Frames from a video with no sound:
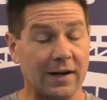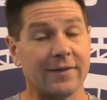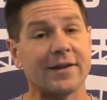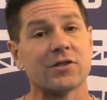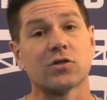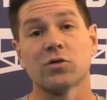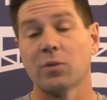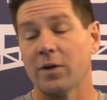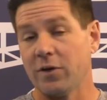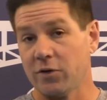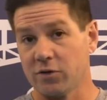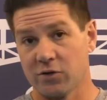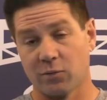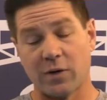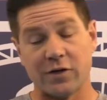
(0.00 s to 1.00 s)
And that's true whether you're
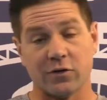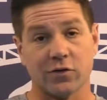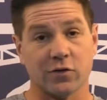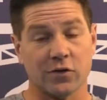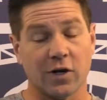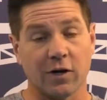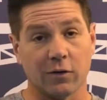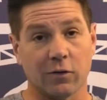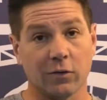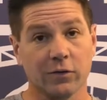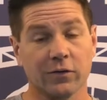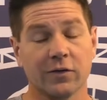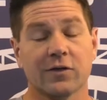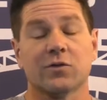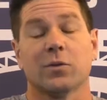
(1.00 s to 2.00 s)
using risers or
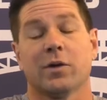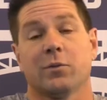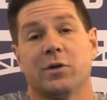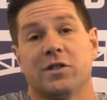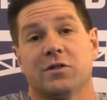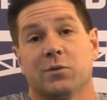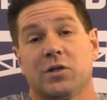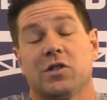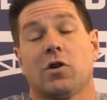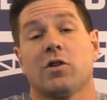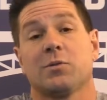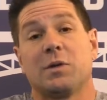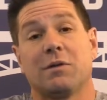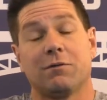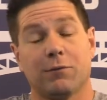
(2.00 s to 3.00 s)
toggles. It's one of the reasons we should
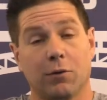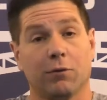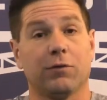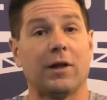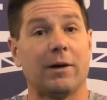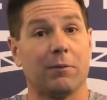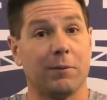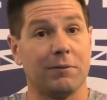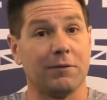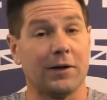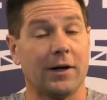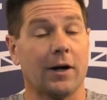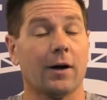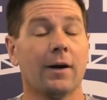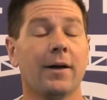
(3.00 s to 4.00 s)
always be in full flight when we
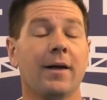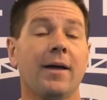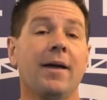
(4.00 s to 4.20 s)
flare.